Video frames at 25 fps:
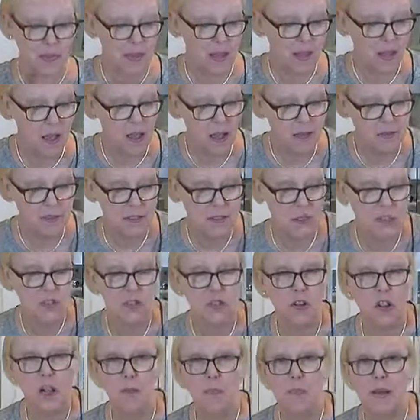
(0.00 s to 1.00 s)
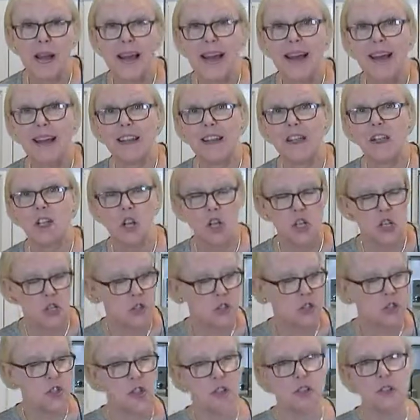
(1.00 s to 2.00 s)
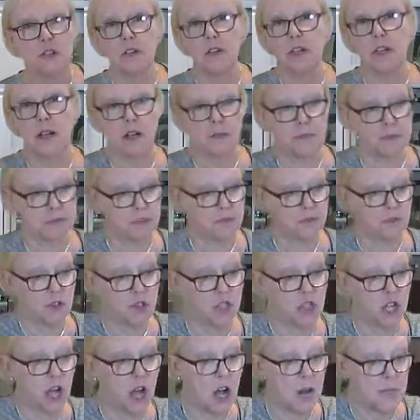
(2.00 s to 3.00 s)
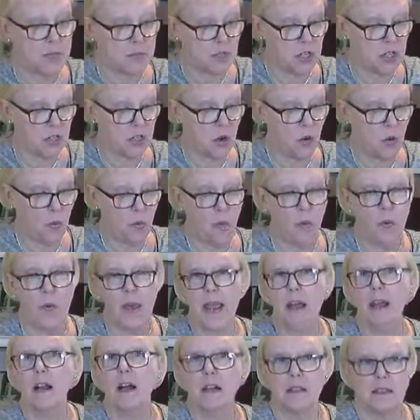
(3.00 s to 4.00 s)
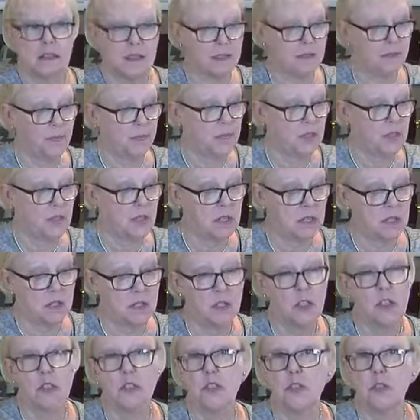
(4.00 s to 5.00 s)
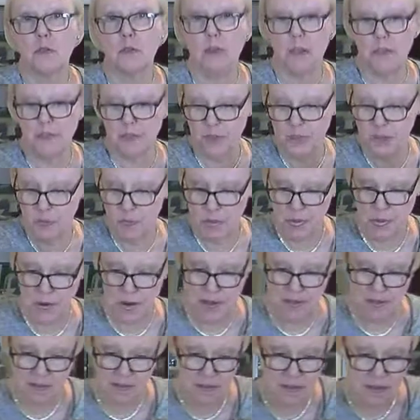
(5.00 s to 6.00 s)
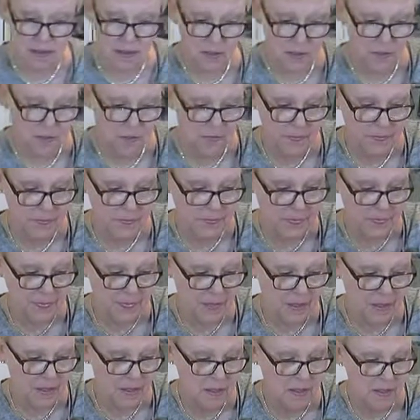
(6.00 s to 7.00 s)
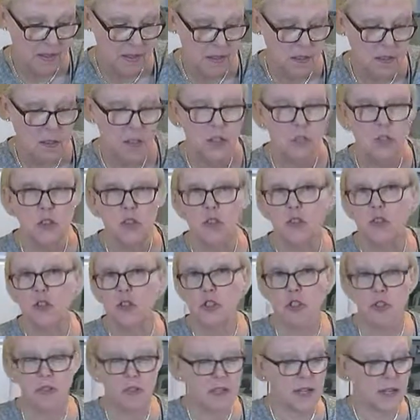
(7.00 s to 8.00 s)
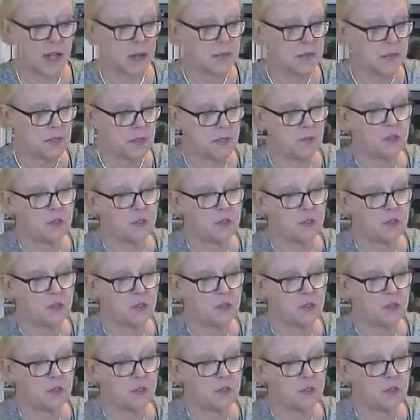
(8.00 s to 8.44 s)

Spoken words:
I'm going to start by adding 2 cups of chopped red onion to my food processor, 2 cups of